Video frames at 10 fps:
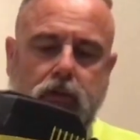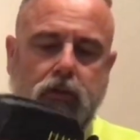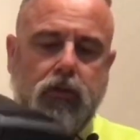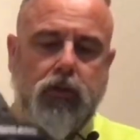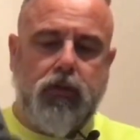
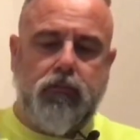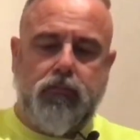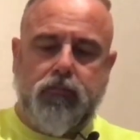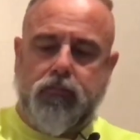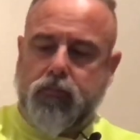
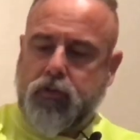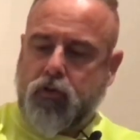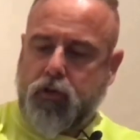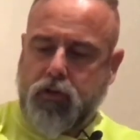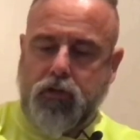
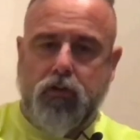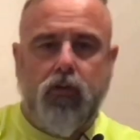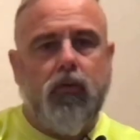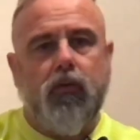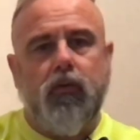Like
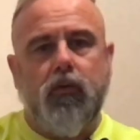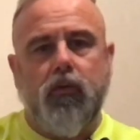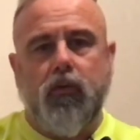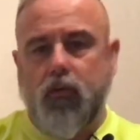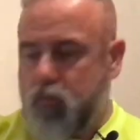
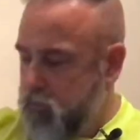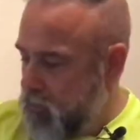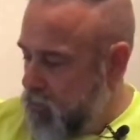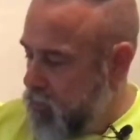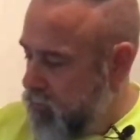
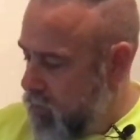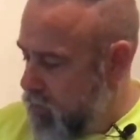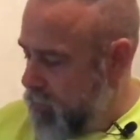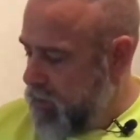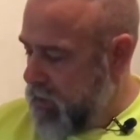all the
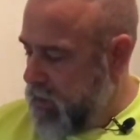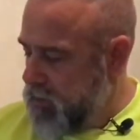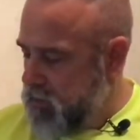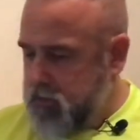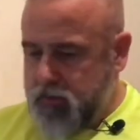Ryobi
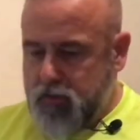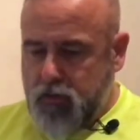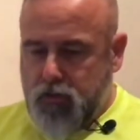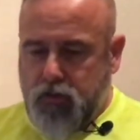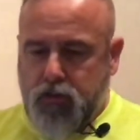things,
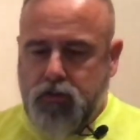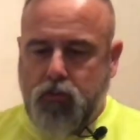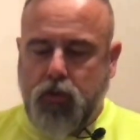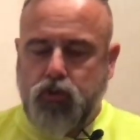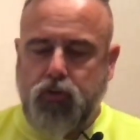it's
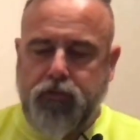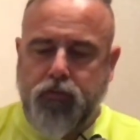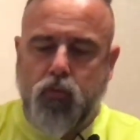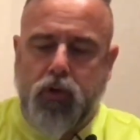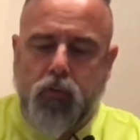quite
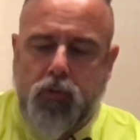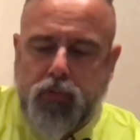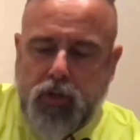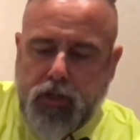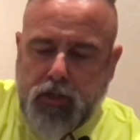straightforward. I won't
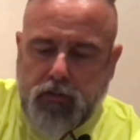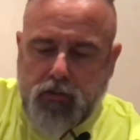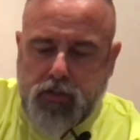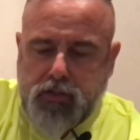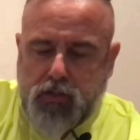put it in
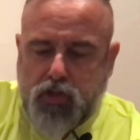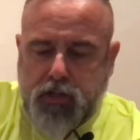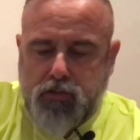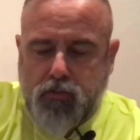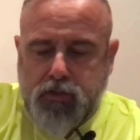because it is a
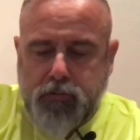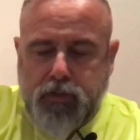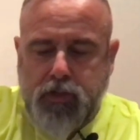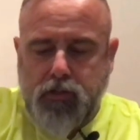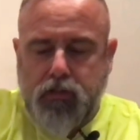chainsaw and it's a
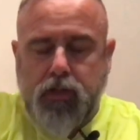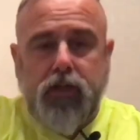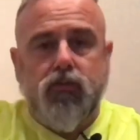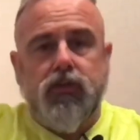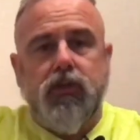bit
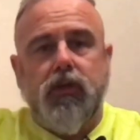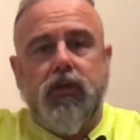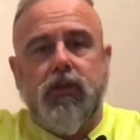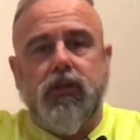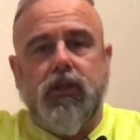dangerous.
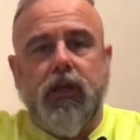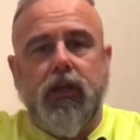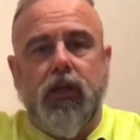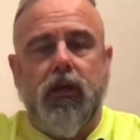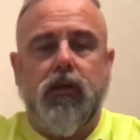Just clip
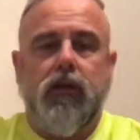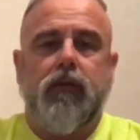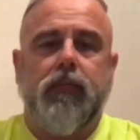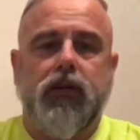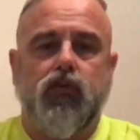your
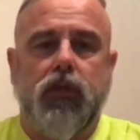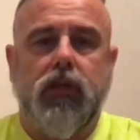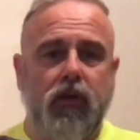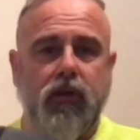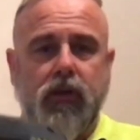battery in
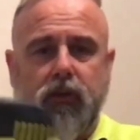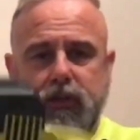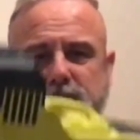there. You know, this is